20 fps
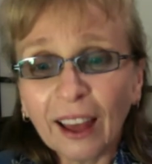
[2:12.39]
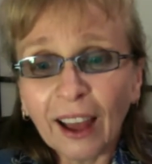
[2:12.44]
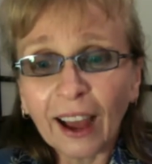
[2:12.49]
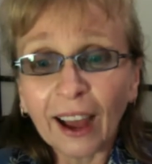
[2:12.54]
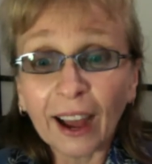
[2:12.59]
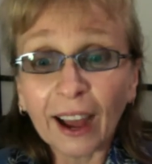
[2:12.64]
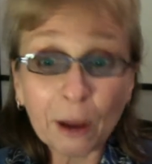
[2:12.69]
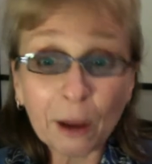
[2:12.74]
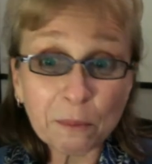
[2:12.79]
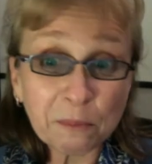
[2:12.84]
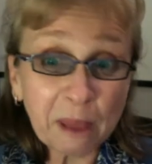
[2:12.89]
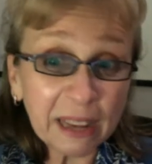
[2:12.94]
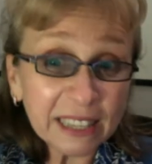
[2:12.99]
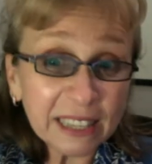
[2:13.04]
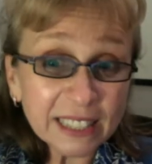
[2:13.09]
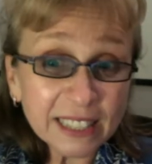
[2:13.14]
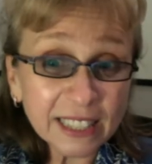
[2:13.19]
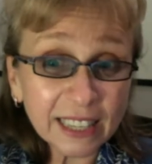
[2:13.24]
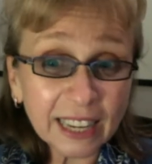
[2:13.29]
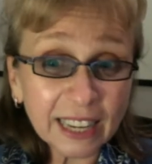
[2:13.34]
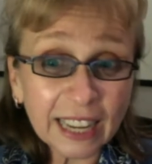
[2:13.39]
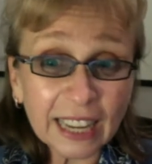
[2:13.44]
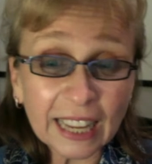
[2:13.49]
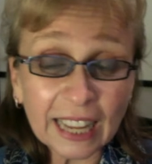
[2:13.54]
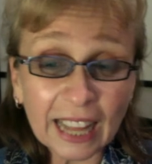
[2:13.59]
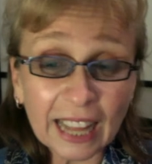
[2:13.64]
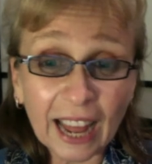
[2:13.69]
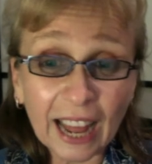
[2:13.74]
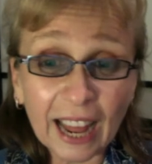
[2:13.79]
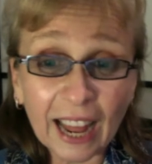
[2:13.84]

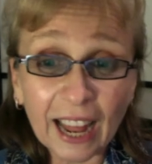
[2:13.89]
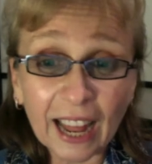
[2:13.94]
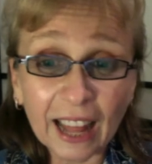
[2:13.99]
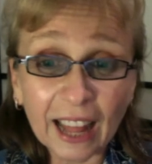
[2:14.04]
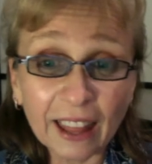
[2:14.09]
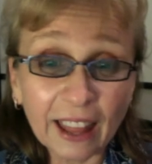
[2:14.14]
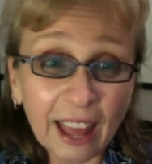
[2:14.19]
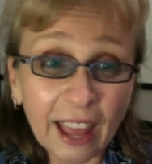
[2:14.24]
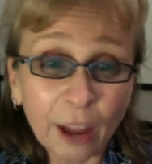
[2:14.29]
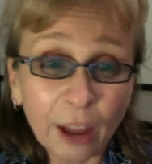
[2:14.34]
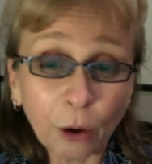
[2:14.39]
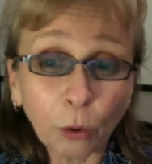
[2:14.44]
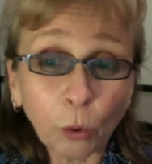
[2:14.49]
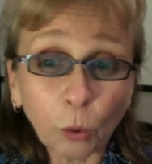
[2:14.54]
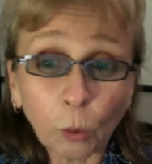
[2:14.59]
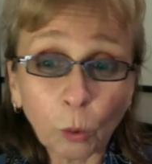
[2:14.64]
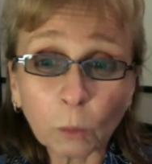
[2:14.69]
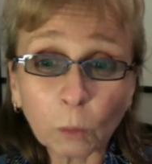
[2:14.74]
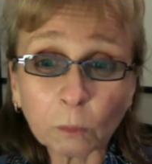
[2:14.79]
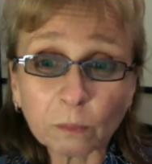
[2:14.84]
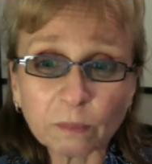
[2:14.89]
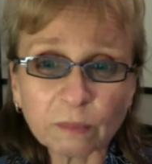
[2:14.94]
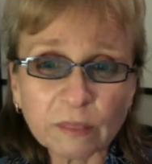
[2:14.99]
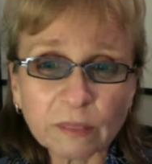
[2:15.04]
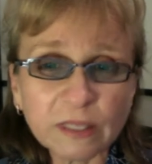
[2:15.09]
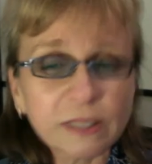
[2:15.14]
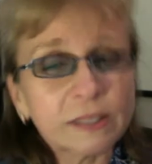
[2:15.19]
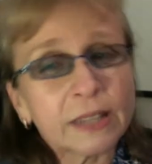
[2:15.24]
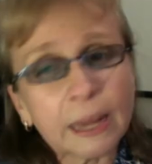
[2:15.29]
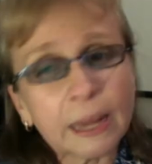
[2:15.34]
Mentally, they all
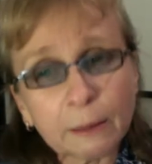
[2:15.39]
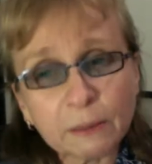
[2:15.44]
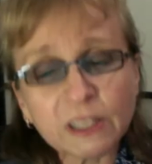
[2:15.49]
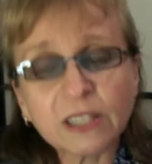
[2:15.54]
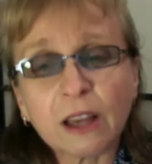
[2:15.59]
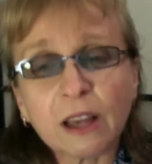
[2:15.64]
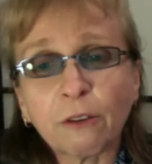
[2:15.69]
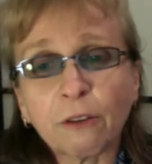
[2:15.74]
seem to suffer